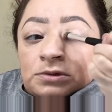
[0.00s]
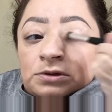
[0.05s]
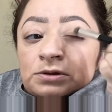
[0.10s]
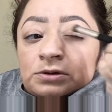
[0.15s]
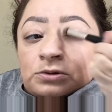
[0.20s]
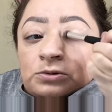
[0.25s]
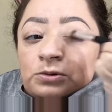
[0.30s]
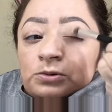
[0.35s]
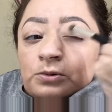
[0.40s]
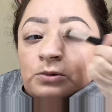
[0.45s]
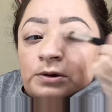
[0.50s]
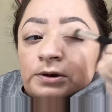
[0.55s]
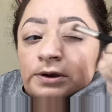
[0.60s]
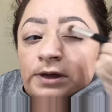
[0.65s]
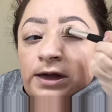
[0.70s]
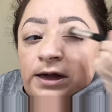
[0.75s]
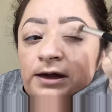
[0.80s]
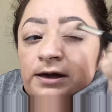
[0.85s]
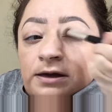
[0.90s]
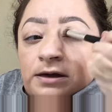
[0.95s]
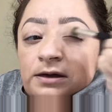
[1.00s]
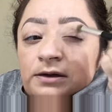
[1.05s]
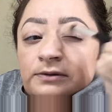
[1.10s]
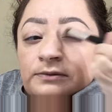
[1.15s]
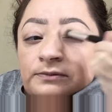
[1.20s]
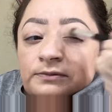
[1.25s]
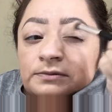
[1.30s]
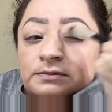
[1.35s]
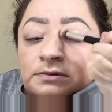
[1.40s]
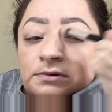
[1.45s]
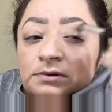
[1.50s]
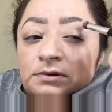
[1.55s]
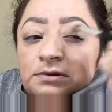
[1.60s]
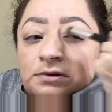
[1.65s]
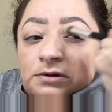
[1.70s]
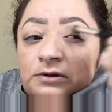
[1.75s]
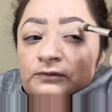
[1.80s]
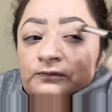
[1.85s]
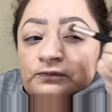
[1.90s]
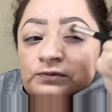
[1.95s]
We want to have
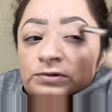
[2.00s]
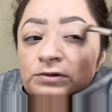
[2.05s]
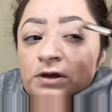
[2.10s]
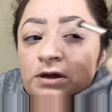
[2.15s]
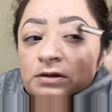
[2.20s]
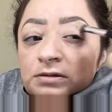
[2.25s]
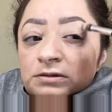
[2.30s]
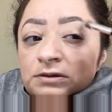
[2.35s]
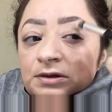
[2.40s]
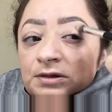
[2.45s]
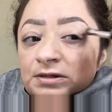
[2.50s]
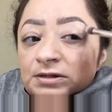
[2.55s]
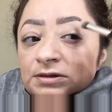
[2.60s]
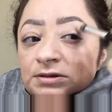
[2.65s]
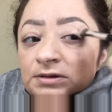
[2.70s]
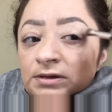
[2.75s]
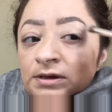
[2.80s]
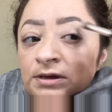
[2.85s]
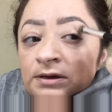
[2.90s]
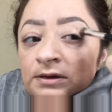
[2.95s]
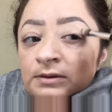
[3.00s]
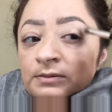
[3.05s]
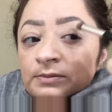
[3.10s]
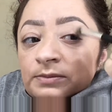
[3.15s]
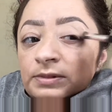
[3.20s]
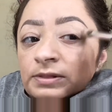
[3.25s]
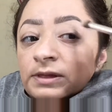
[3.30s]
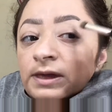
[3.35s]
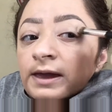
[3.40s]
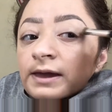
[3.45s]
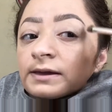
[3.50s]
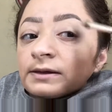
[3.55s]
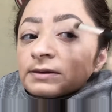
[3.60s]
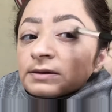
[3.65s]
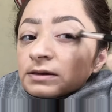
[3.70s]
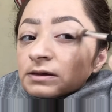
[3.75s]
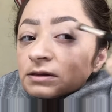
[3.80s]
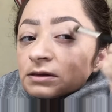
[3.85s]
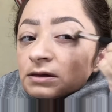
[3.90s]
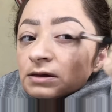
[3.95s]
a flawless blank
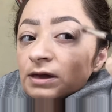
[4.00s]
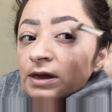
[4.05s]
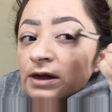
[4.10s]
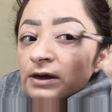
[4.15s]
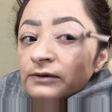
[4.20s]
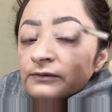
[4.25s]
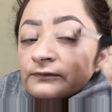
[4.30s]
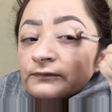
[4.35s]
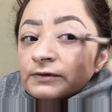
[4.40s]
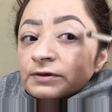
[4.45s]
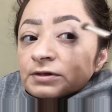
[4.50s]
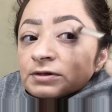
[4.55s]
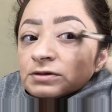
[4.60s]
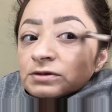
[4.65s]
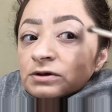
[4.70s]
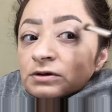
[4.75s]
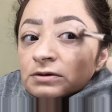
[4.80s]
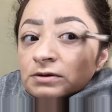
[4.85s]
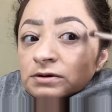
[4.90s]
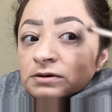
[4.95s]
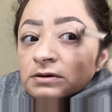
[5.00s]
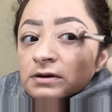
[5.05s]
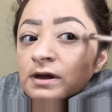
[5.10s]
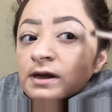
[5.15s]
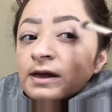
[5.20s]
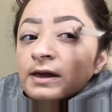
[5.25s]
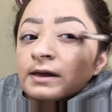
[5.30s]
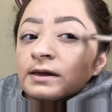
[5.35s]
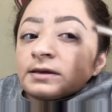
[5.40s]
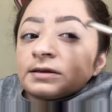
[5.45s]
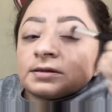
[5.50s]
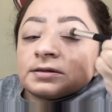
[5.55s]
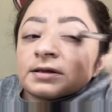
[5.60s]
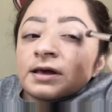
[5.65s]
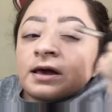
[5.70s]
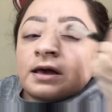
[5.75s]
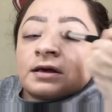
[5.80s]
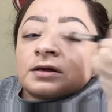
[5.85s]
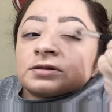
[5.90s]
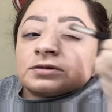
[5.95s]
canvas on our eyes
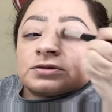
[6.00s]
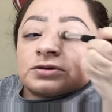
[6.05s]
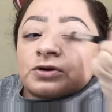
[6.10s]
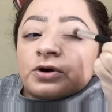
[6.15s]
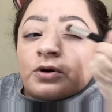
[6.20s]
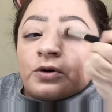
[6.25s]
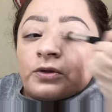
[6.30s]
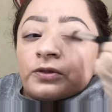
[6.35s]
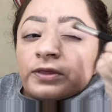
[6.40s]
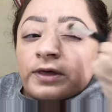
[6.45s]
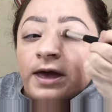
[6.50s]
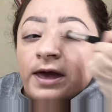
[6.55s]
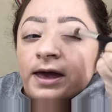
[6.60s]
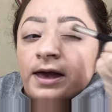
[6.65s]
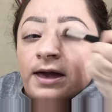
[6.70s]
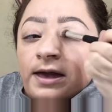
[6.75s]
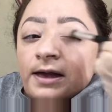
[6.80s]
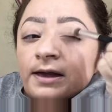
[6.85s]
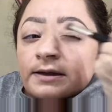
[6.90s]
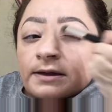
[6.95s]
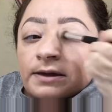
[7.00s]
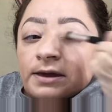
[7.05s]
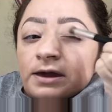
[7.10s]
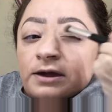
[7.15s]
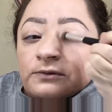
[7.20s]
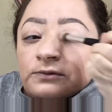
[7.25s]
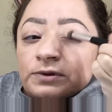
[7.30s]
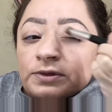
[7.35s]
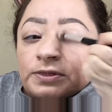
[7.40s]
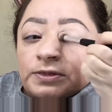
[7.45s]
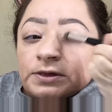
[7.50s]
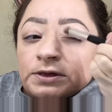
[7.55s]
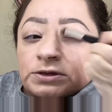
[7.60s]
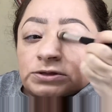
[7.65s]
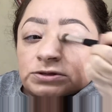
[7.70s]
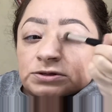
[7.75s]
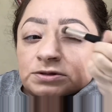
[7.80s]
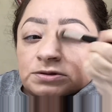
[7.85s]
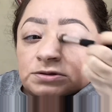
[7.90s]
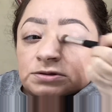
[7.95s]
so that
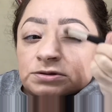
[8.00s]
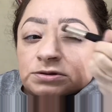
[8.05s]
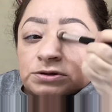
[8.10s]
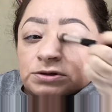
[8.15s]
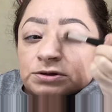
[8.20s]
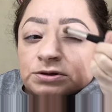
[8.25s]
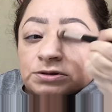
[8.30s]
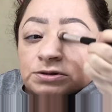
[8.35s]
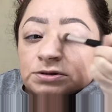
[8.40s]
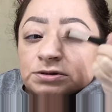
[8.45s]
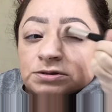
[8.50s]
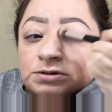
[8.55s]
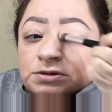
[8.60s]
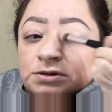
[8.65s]
everything just looks